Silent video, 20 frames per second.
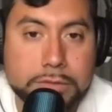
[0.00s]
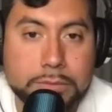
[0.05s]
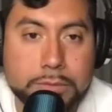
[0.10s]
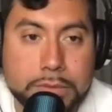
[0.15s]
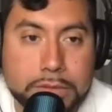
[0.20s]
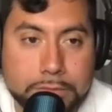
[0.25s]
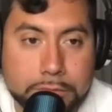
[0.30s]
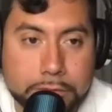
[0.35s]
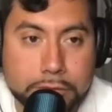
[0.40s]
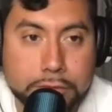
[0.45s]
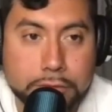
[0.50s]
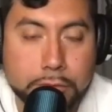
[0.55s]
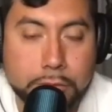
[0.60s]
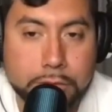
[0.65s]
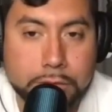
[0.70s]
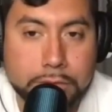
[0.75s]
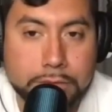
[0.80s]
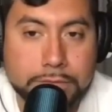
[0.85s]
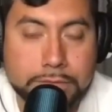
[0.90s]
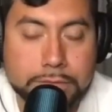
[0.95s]

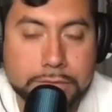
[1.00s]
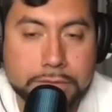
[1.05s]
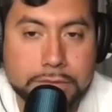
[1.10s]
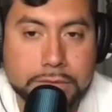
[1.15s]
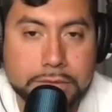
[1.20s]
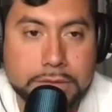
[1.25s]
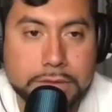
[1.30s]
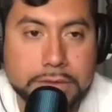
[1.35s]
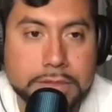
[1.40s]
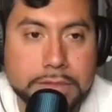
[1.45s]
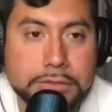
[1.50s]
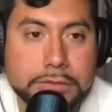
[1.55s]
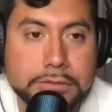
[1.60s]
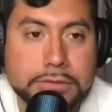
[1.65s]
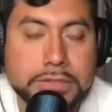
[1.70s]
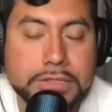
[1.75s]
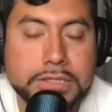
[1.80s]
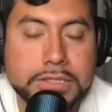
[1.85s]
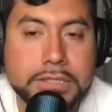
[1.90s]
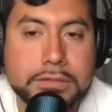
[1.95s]
Beaverdorf,
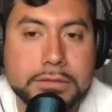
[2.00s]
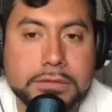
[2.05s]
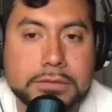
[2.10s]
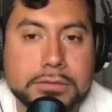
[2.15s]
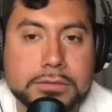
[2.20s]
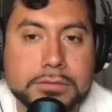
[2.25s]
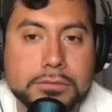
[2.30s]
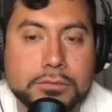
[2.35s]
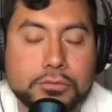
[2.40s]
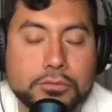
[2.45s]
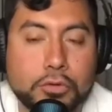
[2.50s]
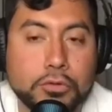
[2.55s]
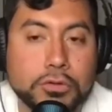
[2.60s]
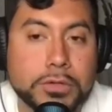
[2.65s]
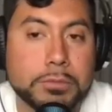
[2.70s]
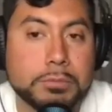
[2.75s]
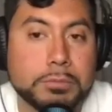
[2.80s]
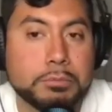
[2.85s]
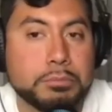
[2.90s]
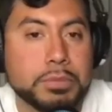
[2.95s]
literally wrote a
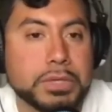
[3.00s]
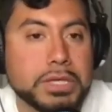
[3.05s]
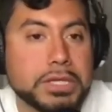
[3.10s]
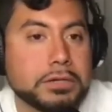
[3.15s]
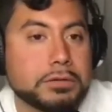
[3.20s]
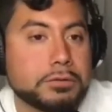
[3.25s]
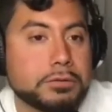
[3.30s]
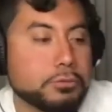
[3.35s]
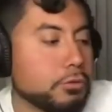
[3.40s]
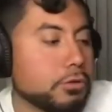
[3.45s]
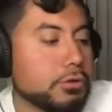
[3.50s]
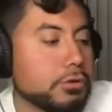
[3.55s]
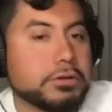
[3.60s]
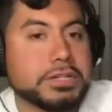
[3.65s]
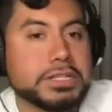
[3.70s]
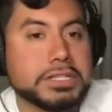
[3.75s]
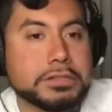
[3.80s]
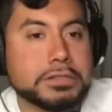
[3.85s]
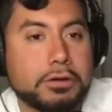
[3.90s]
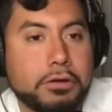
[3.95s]
big word
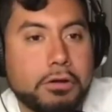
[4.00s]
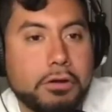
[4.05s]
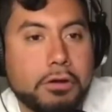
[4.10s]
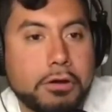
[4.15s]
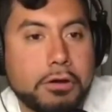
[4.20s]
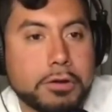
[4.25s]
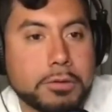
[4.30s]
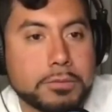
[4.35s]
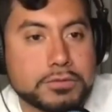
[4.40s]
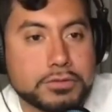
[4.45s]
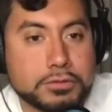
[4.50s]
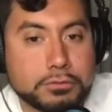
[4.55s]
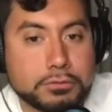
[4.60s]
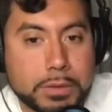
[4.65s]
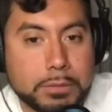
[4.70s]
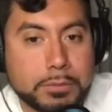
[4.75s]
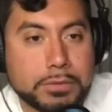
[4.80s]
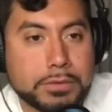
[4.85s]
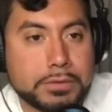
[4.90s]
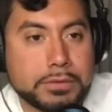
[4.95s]
in our arms. You
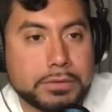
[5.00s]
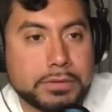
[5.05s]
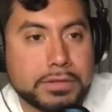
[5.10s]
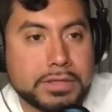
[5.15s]
remember?